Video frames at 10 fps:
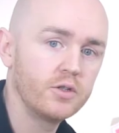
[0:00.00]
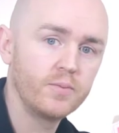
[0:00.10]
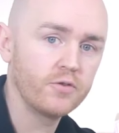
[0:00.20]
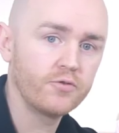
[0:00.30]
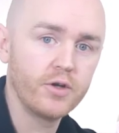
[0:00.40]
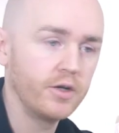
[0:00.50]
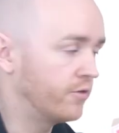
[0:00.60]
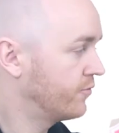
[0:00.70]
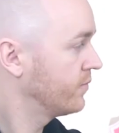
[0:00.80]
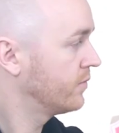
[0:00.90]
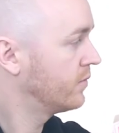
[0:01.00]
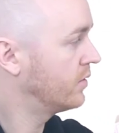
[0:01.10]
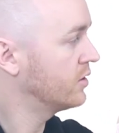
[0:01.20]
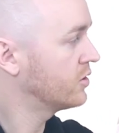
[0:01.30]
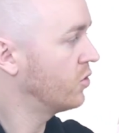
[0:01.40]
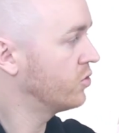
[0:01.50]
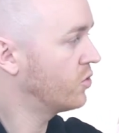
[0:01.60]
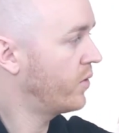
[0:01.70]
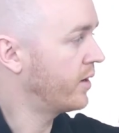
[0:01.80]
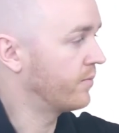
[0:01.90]
to be afraid of. This goes
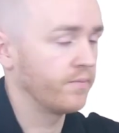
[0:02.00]
away.